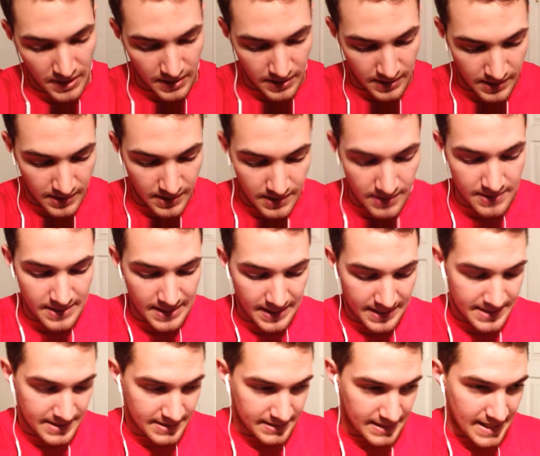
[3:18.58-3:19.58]

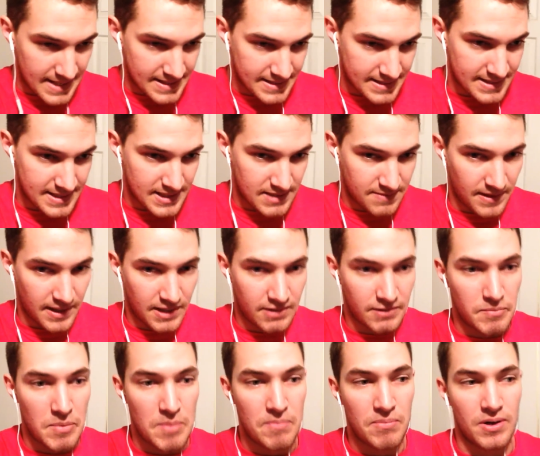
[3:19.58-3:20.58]
Next class, let's see if I
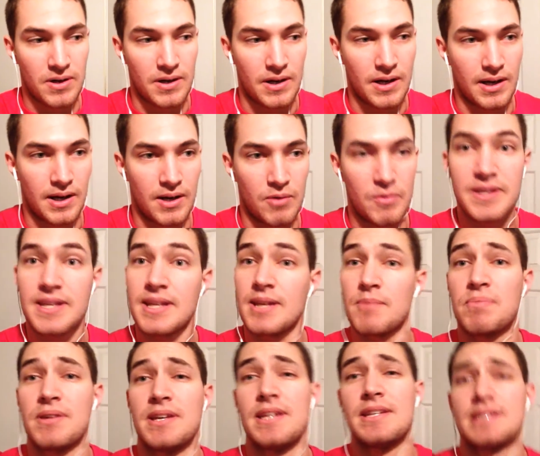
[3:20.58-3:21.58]
can remember. We did
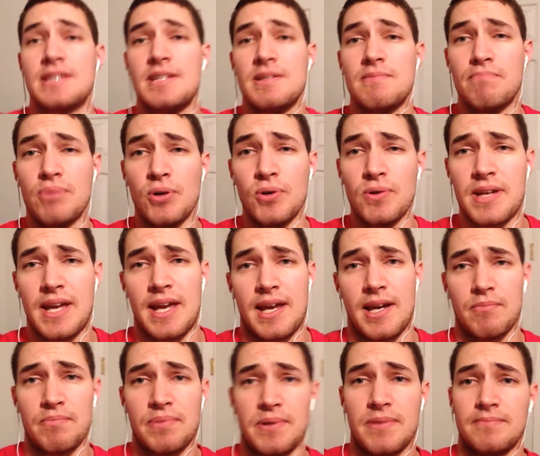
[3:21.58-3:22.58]
a PT boot
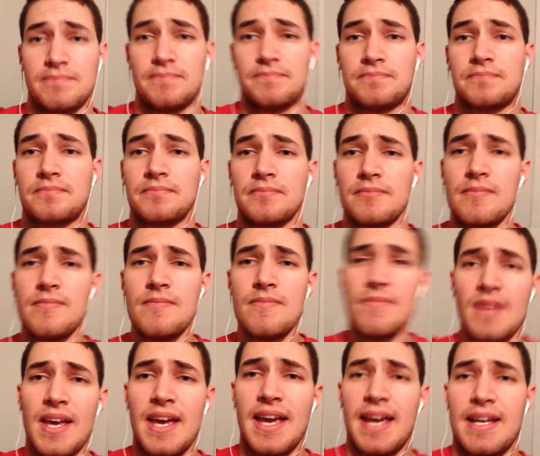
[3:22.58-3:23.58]
camp.
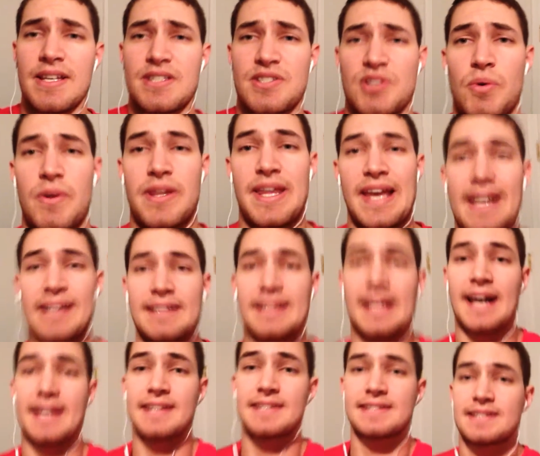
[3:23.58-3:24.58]
And so in that
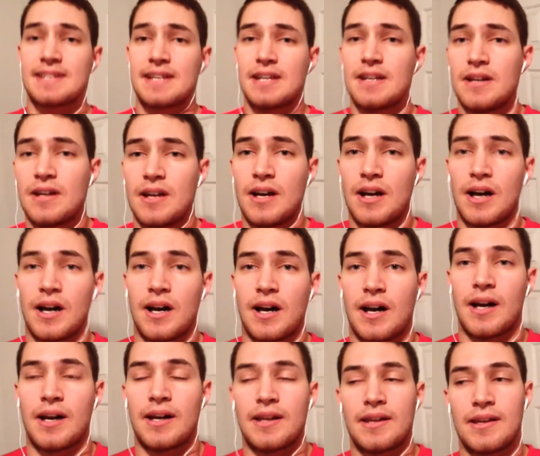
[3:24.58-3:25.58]
class,
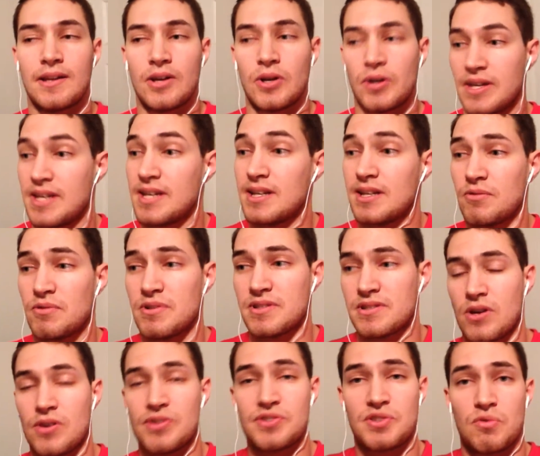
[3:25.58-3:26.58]
again, it
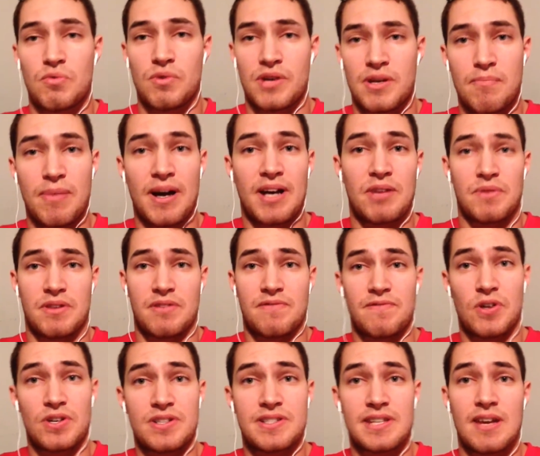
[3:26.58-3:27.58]
was also combined with the
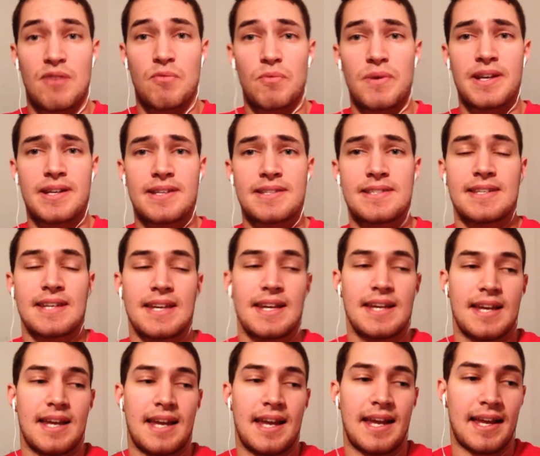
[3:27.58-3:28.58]
first 8 weeks.
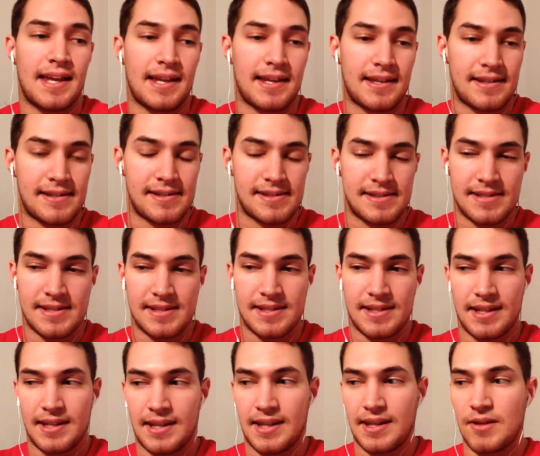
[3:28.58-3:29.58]
And
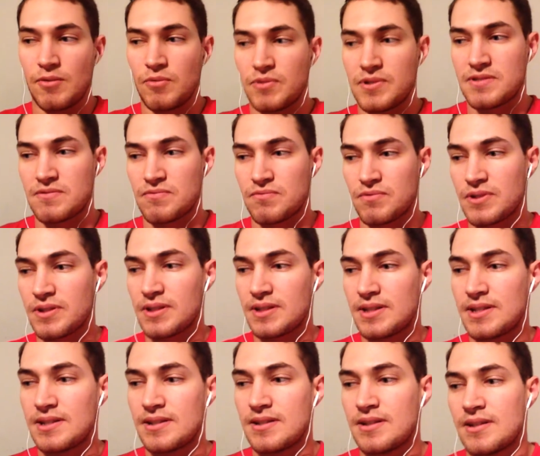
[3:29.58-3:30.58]
it was
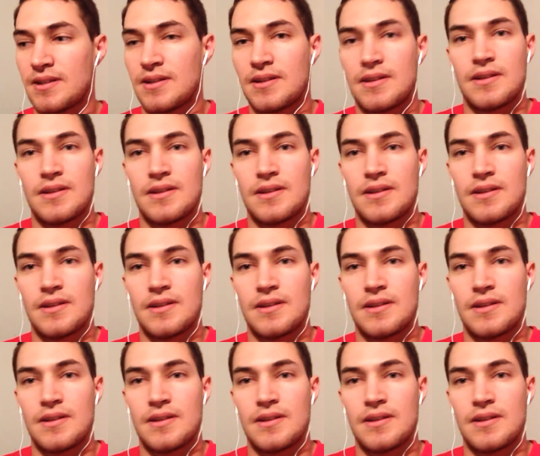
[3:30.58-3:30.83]
really